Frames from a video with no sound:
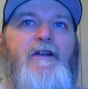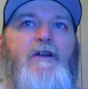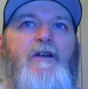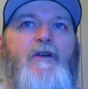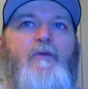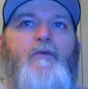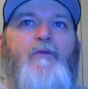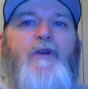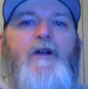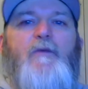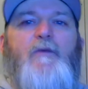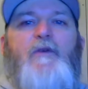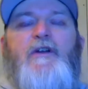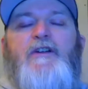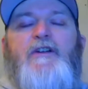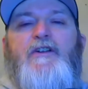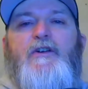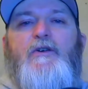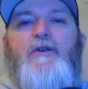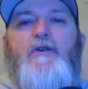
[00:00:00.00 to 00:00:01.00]
I wanted to
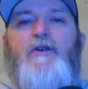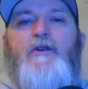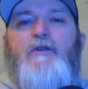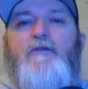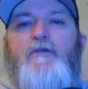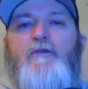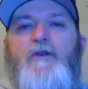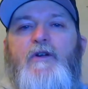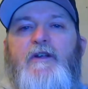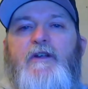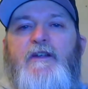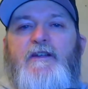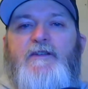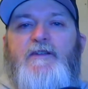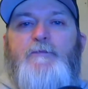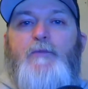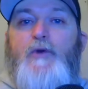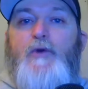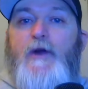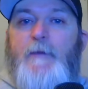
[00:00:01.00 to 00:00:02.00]
go over is
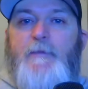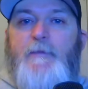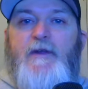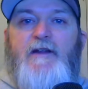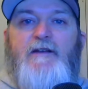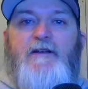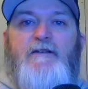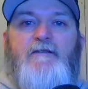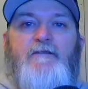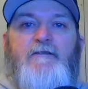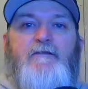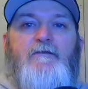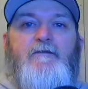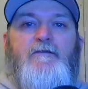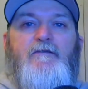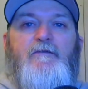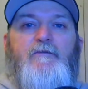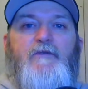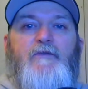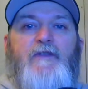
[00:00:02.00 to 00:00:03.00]
prepping
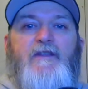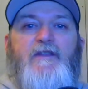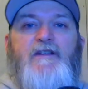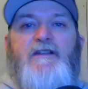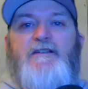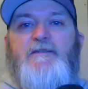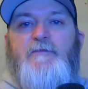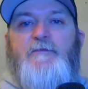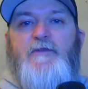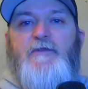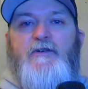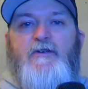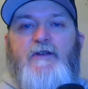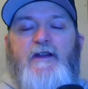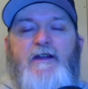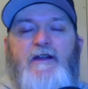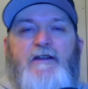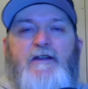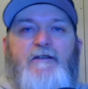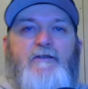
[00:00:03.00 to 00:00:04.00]
with the
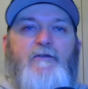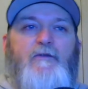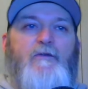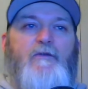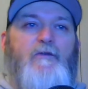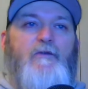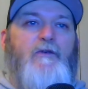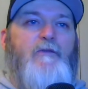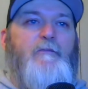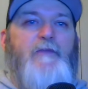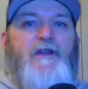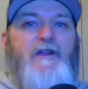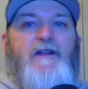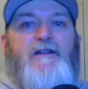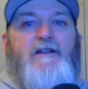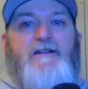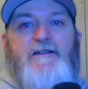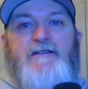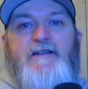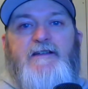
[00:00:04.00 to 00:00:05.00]
disability, or being
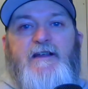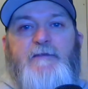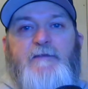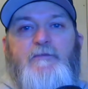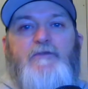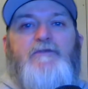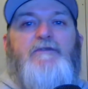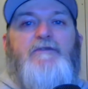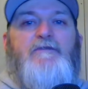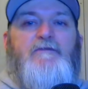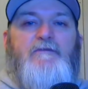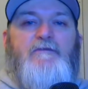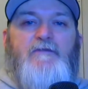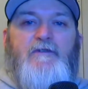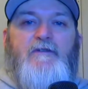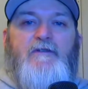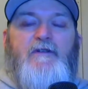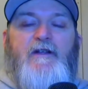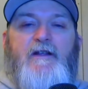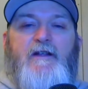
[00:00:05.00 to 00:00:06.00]
disabled
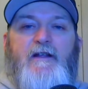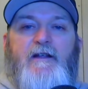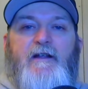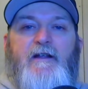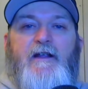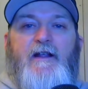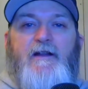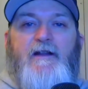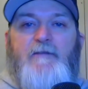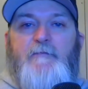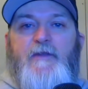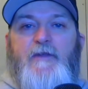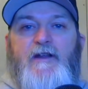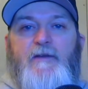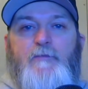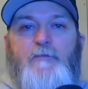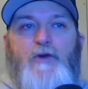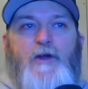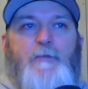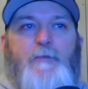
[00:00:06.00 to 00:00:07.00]
and being a
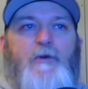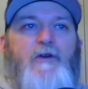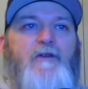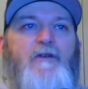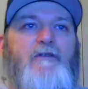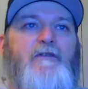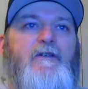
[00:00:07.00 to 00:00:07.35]
prepper.